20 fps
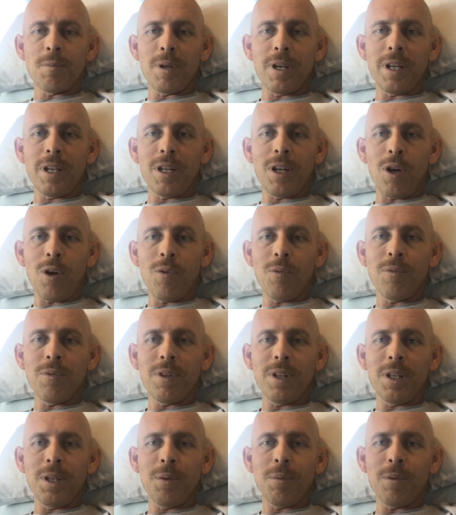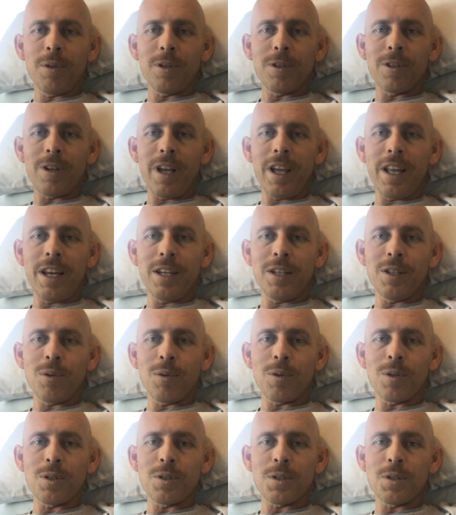but hopefully we're headed
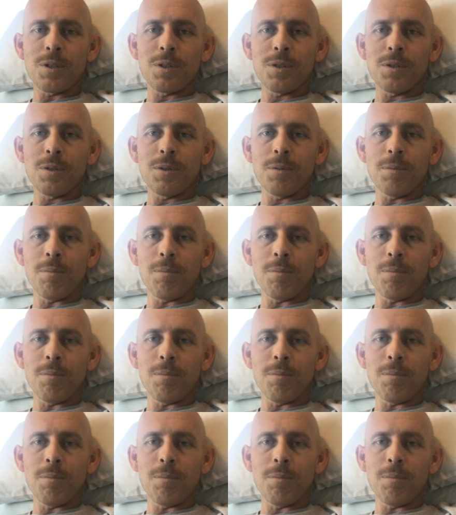towards